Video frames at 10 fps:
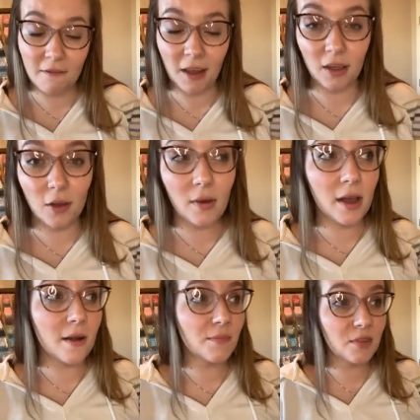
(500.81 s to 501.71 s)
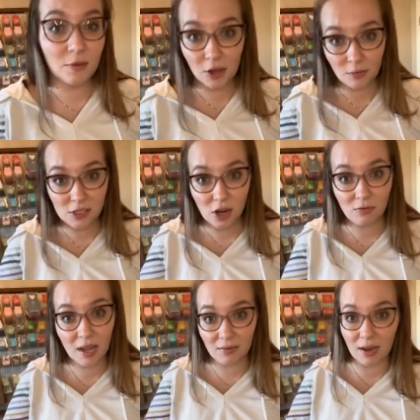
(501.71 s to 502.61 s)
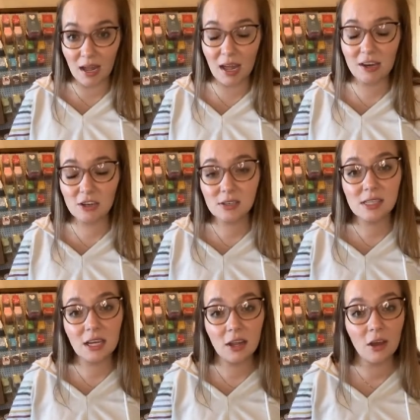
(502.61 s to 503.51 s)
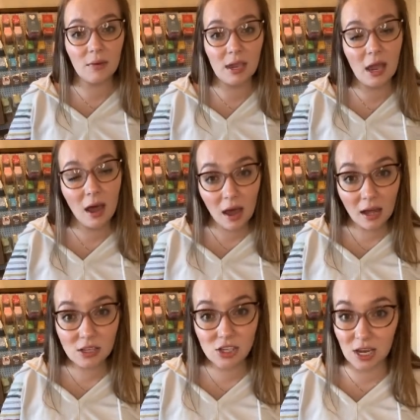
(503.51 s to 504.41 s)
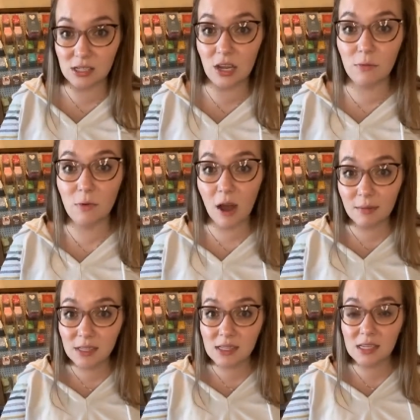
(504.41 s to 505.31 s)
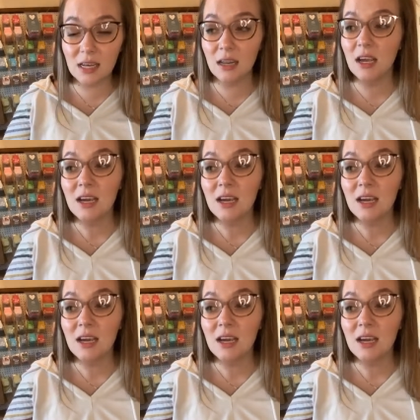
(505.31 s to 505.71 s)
Follow um, some good ones are Ray Ray Anderson, Chloe Cox, Chastity Robinson,